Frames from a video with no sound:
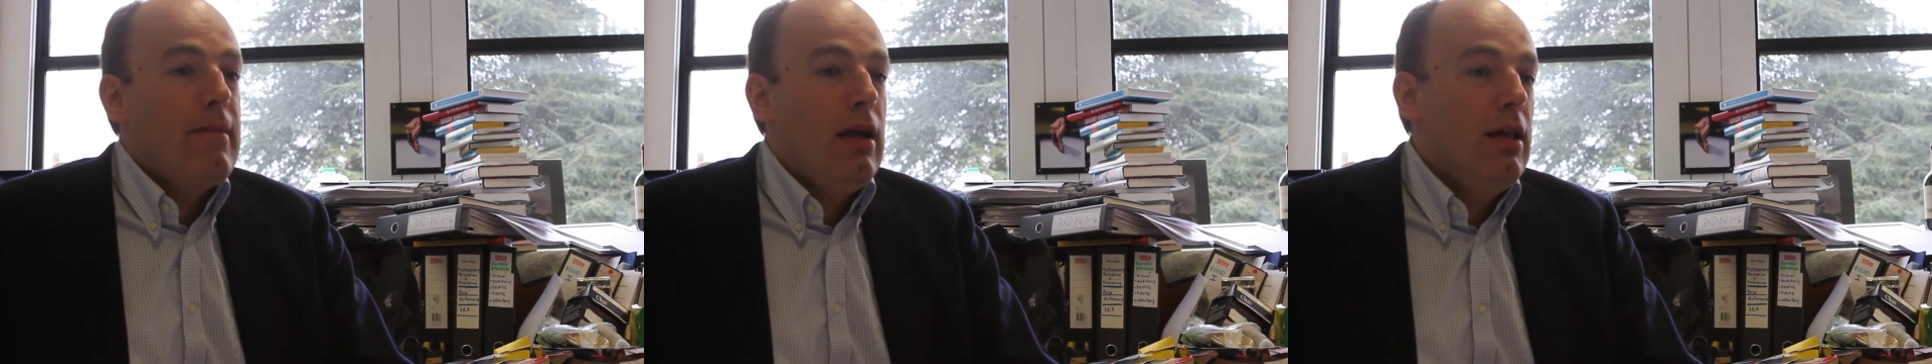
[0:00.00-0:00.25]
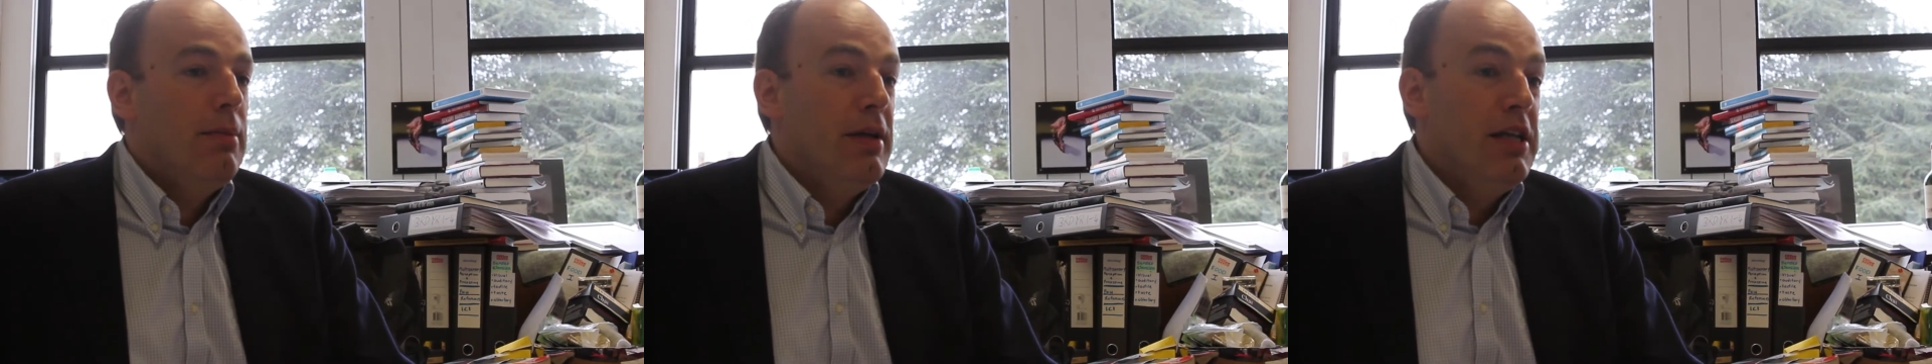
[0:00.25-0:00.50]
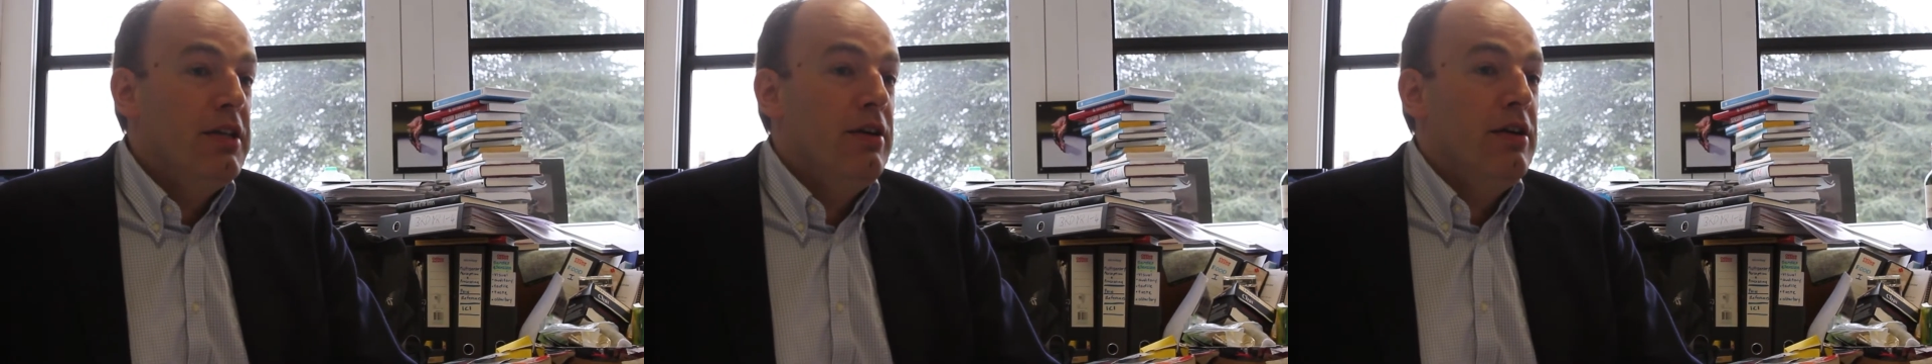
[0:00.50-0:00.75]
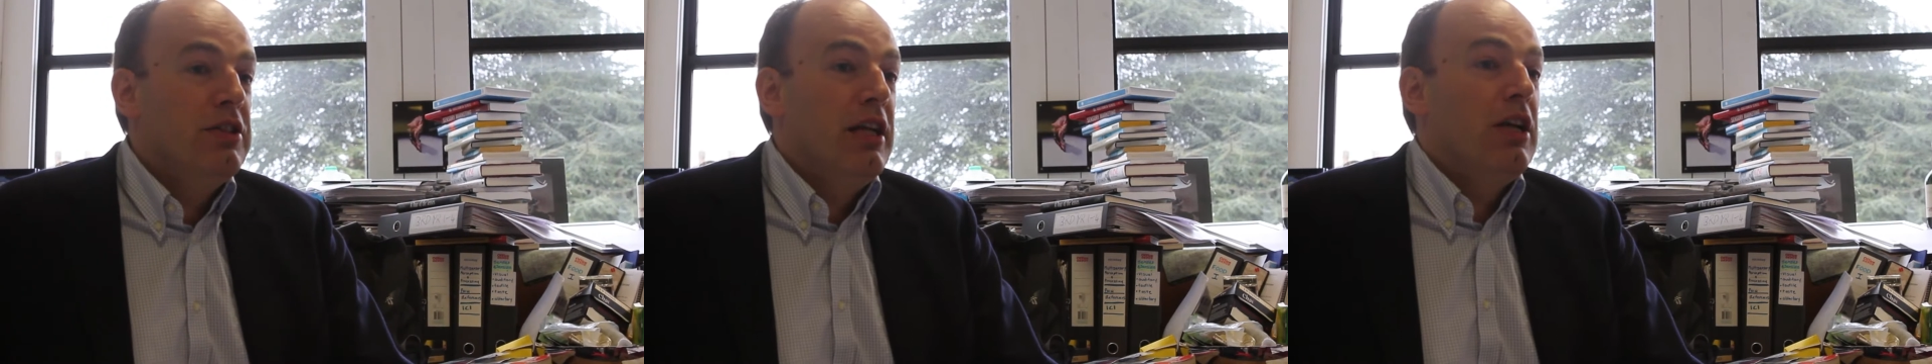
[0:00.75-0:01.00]
and the media
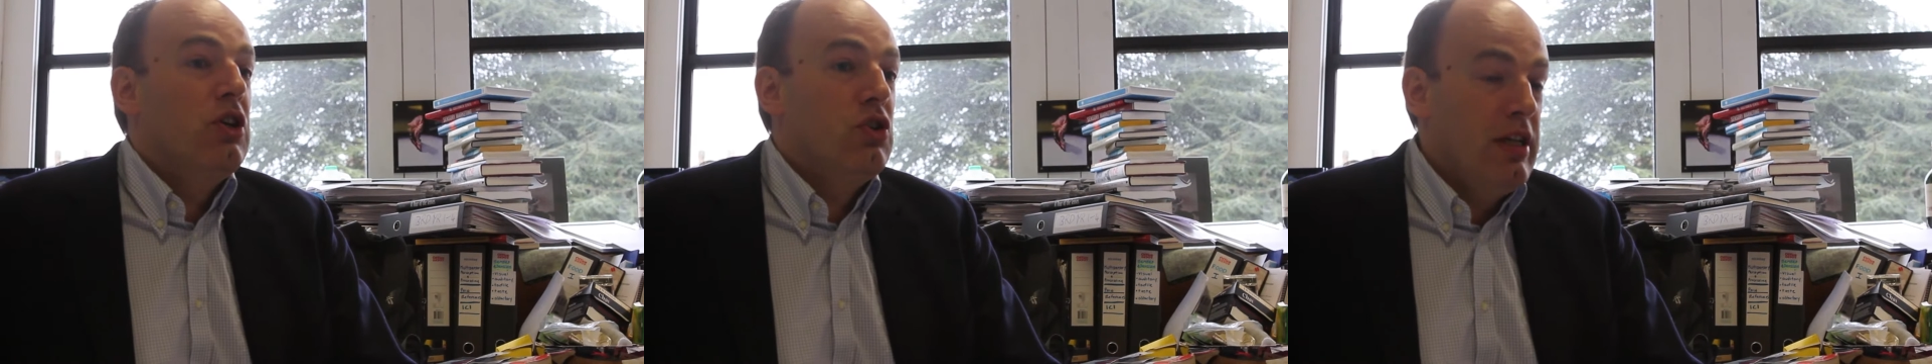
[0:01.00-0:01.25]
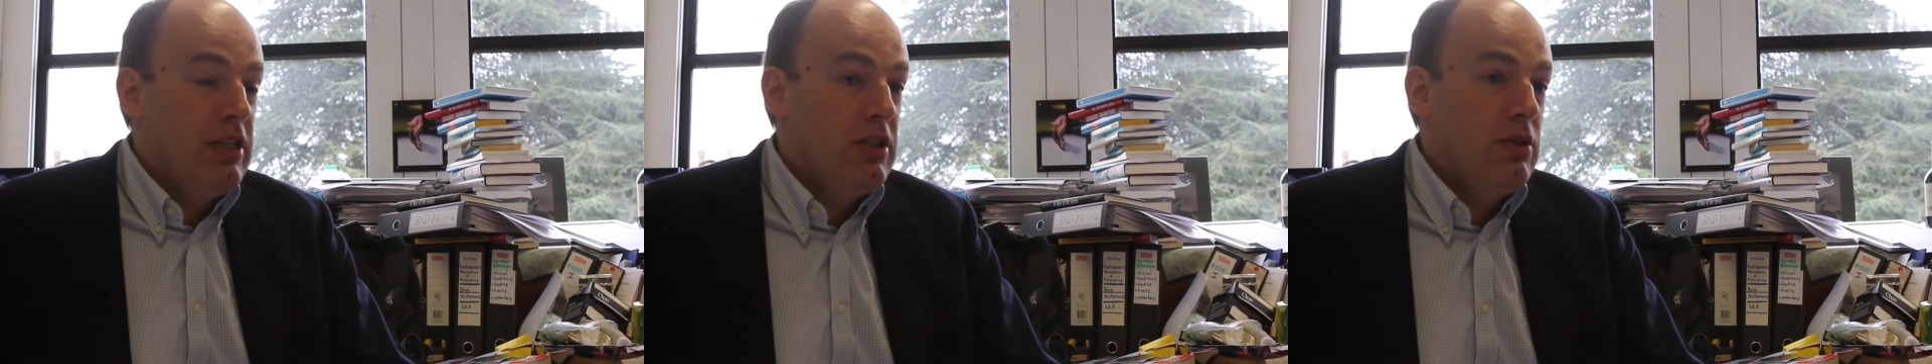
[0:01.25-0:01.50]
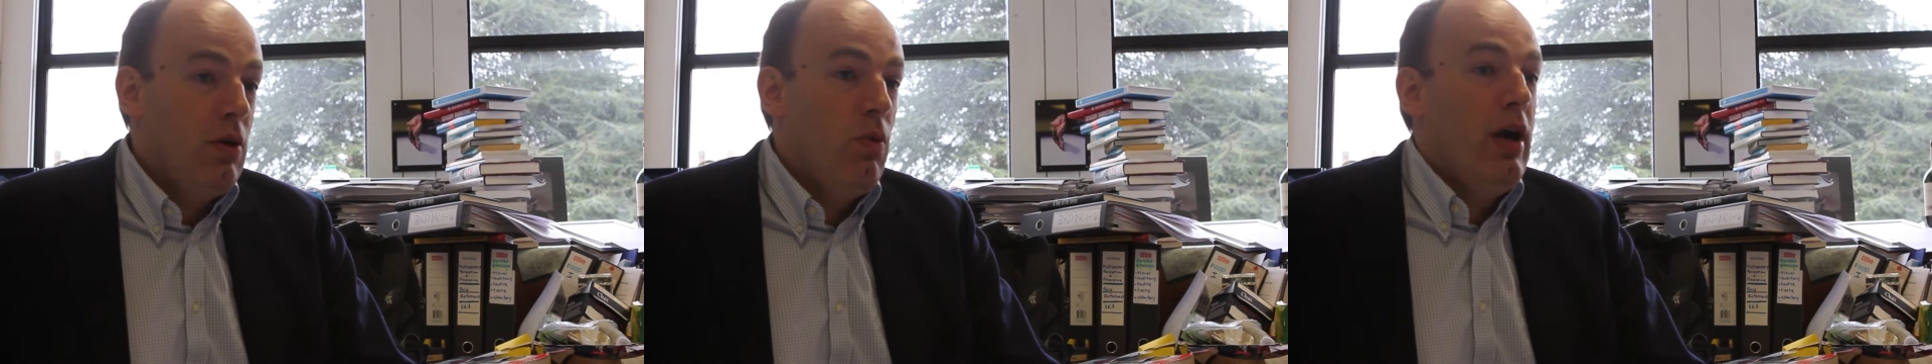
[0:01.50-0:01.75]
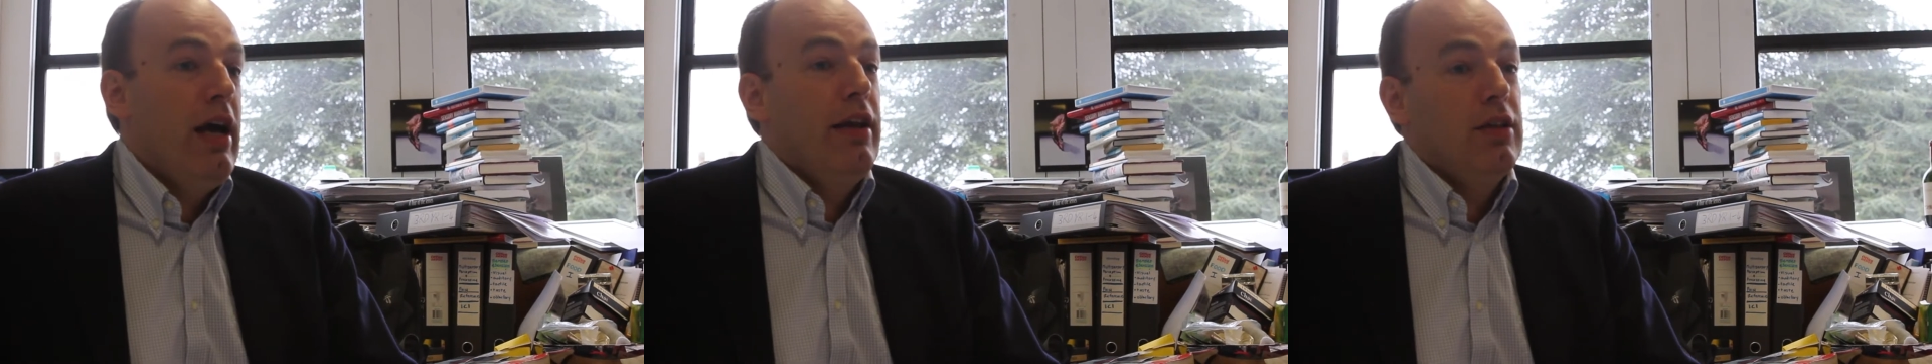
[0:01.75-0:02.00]
is an increased
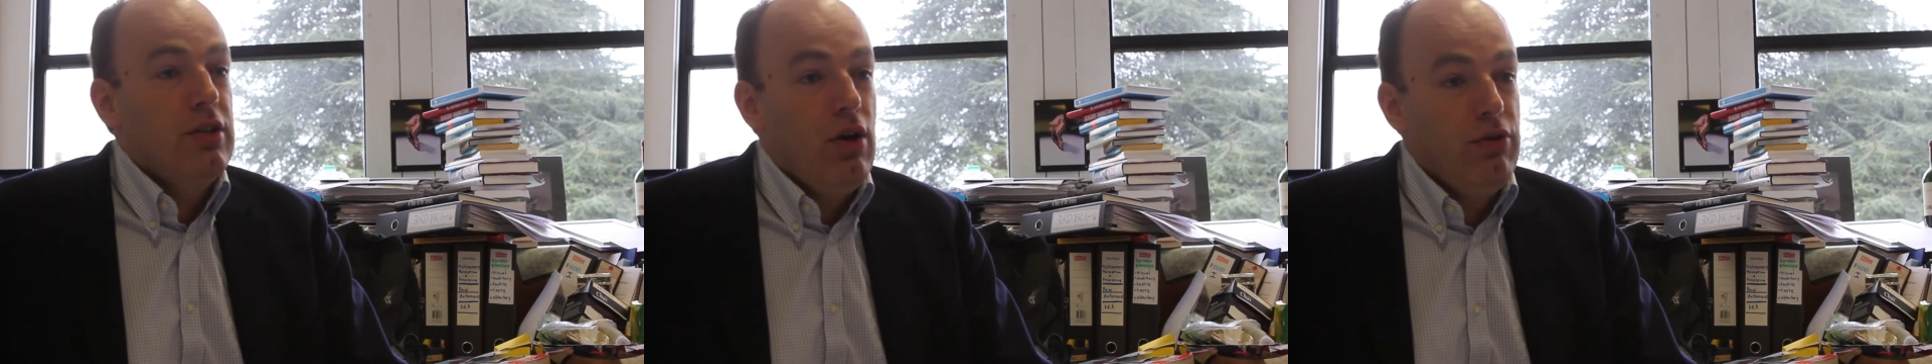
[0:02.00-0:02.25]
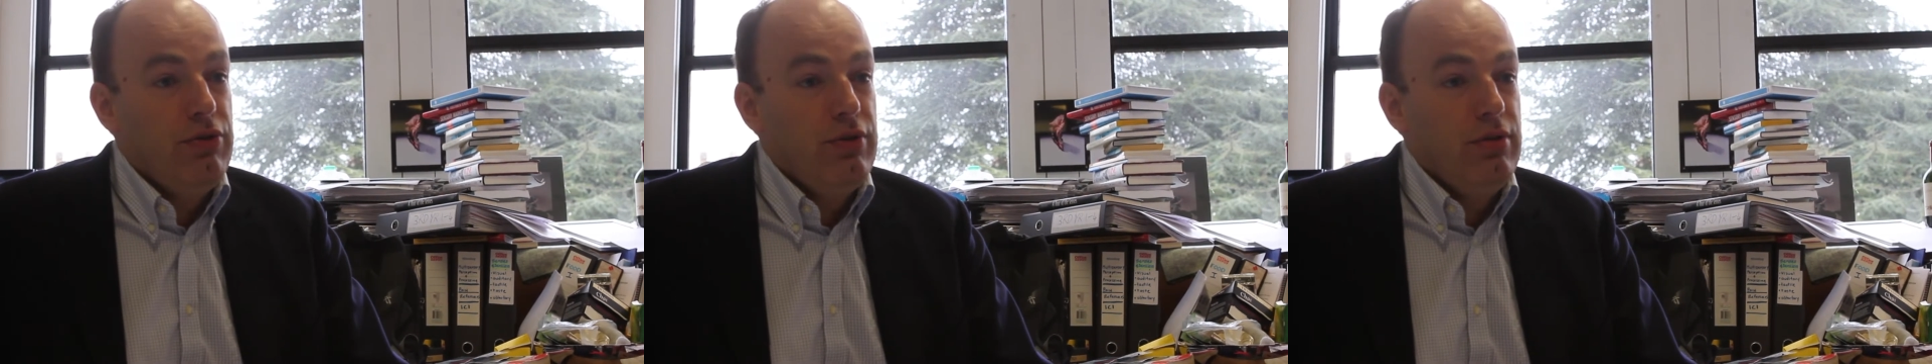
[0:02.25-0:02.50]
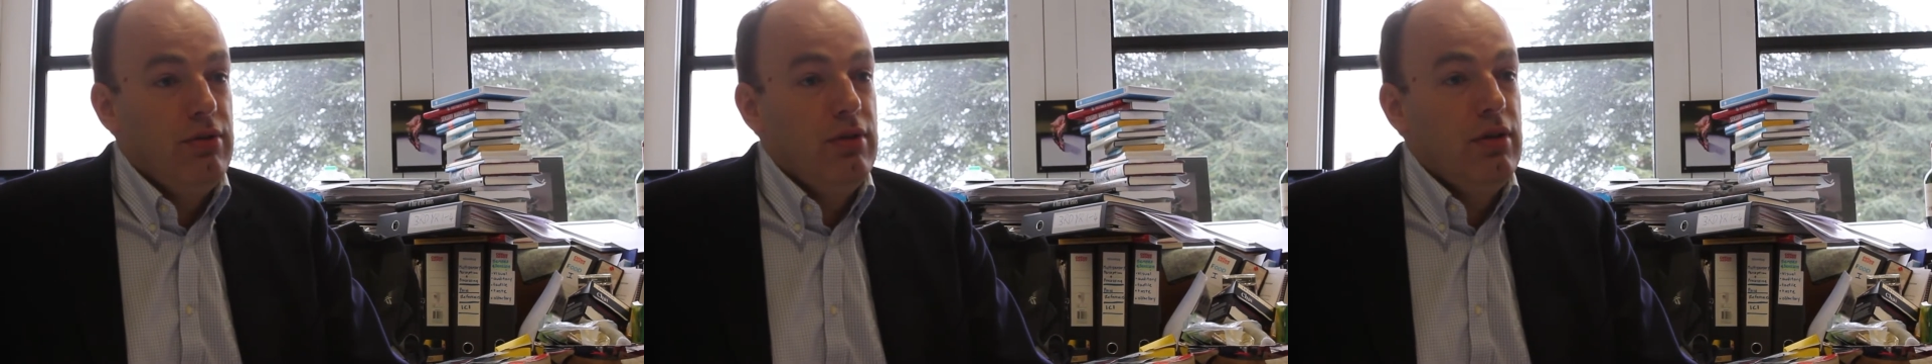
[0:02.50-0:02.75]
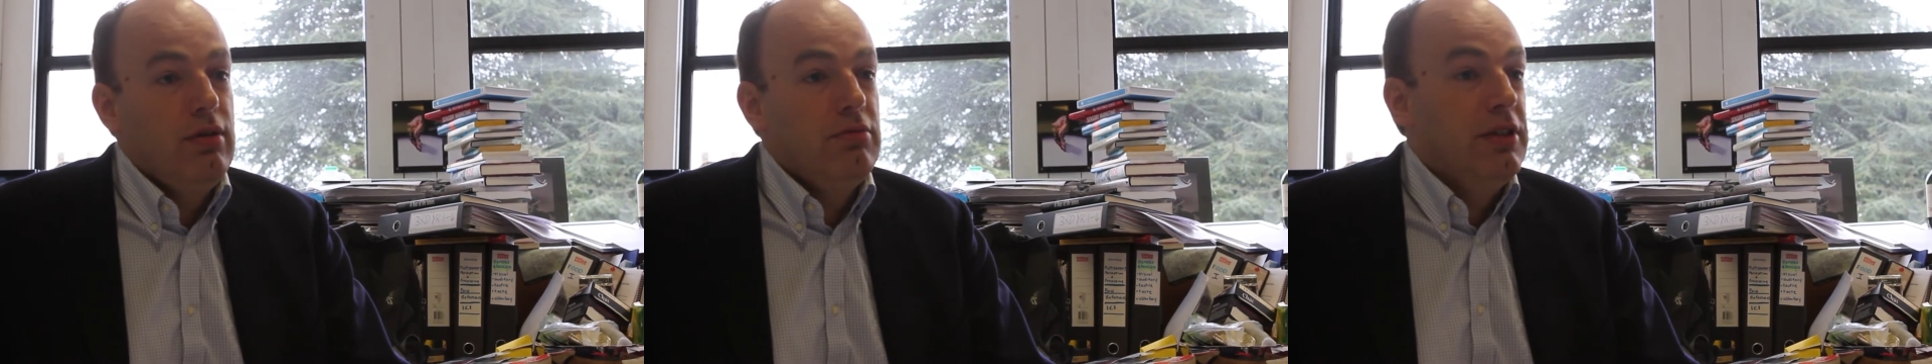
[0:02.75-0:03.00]
awareness of
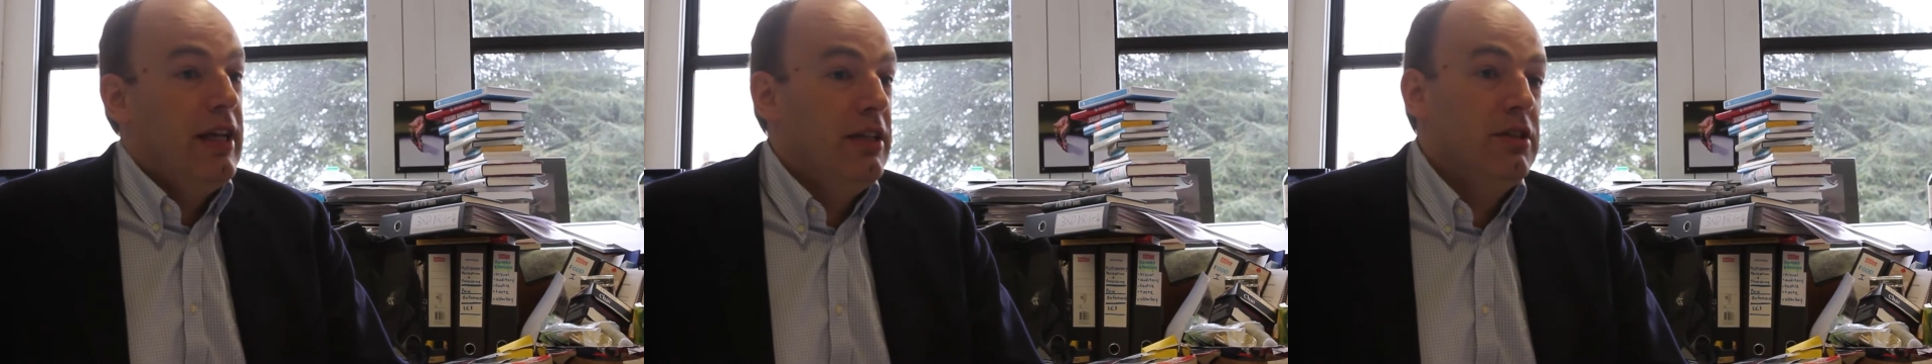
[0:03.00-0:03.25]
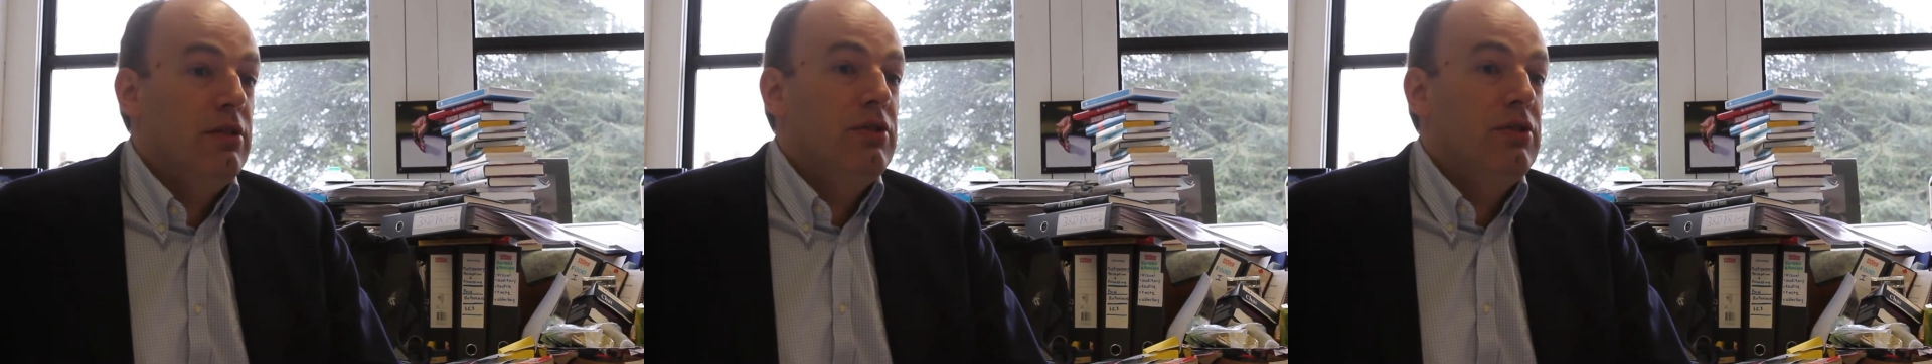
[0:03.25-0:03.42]
the dangers of